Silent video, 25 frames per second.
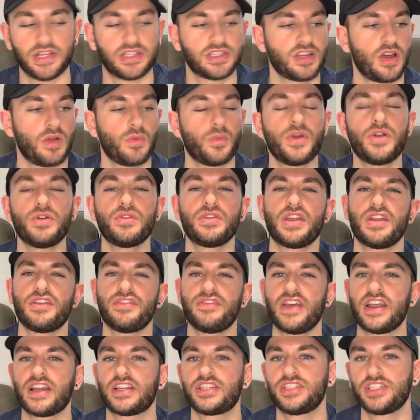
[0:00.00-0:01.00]
So will the
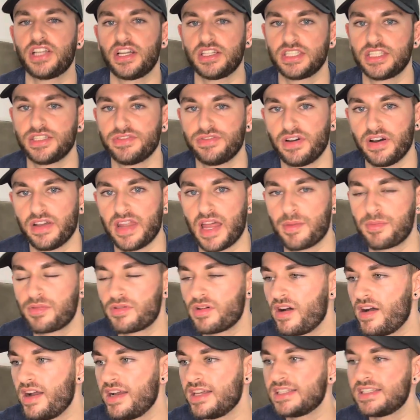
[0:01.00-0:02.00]
effects justify that
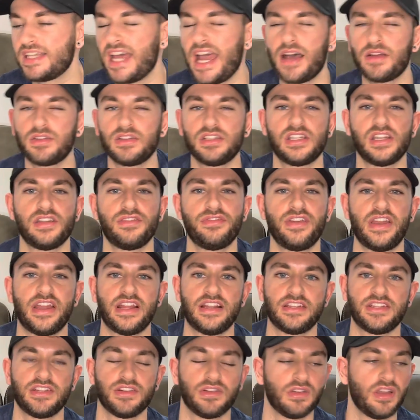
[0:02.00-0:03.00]
price? How does it fit
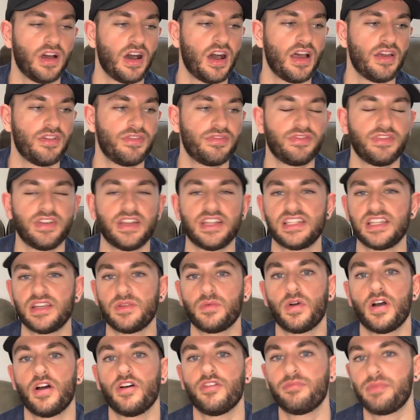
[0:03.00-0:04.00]
into your life? Is it
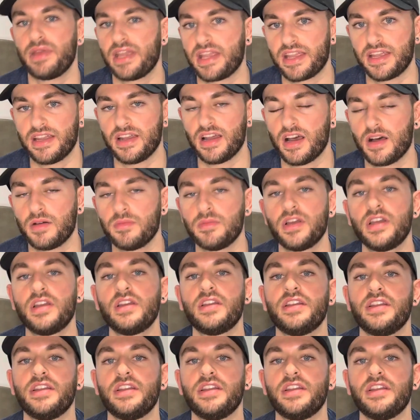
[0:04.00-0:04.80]
worth picking up?